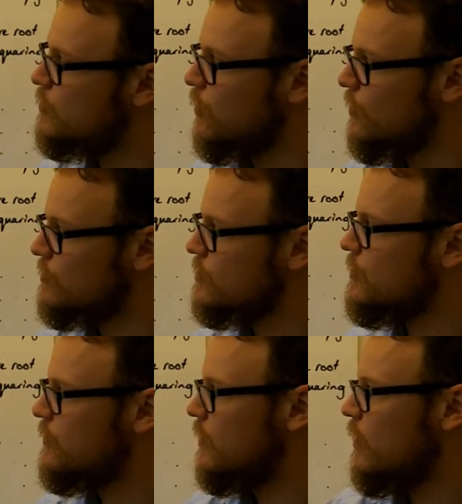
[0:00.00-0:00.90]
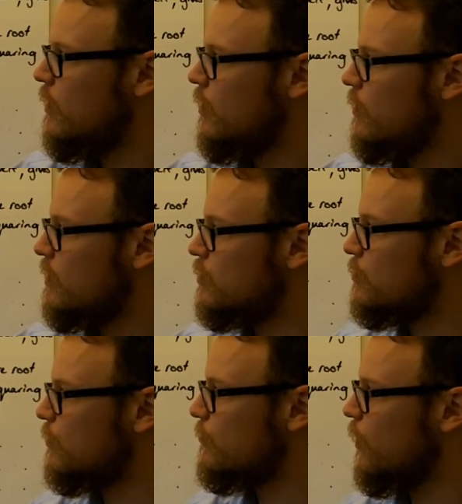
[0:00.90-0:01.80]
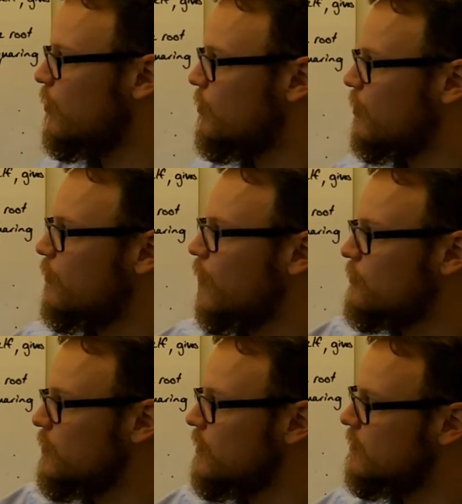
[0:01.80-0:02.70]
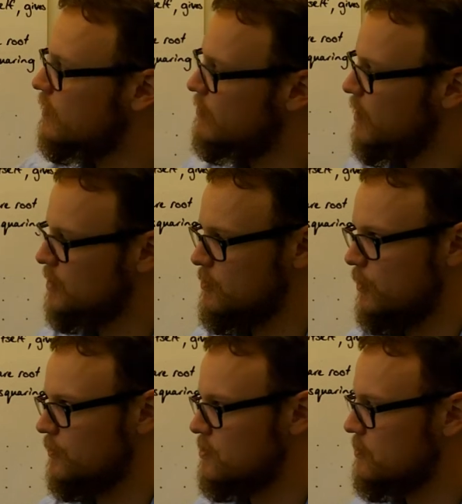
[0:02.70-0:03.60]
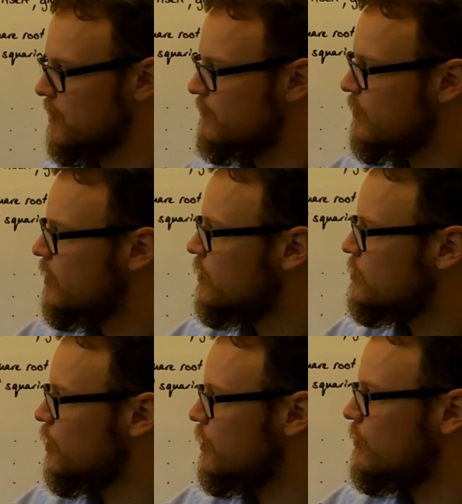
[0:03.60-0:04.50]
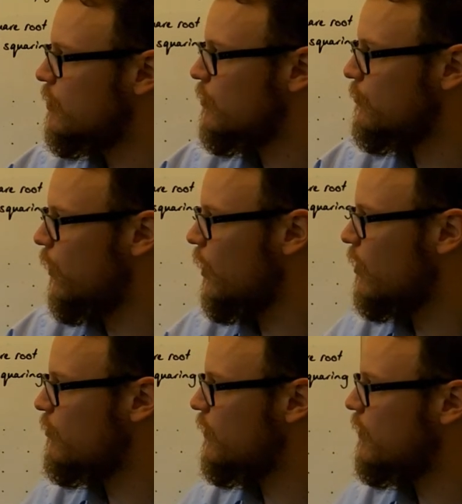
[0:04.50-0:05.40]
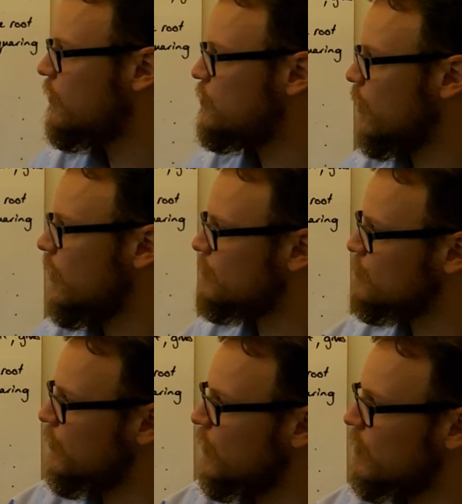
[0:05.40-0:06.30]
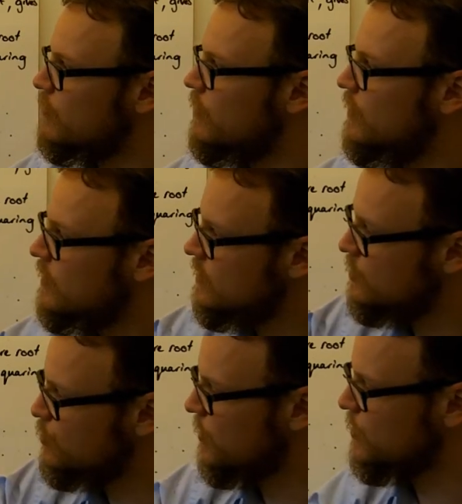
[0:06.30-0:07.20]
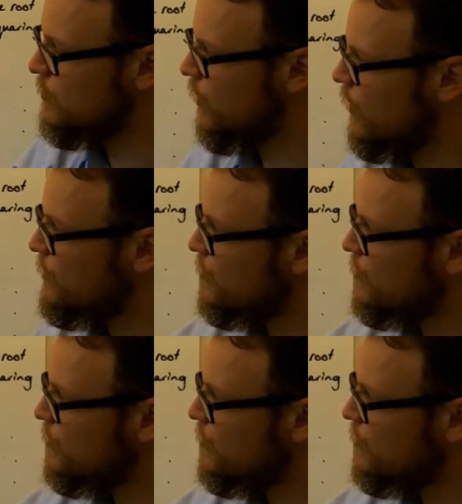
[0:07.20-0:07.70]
dots into a 5 by 5 grid, it makes a perfect square. So 5 times 5 is 25.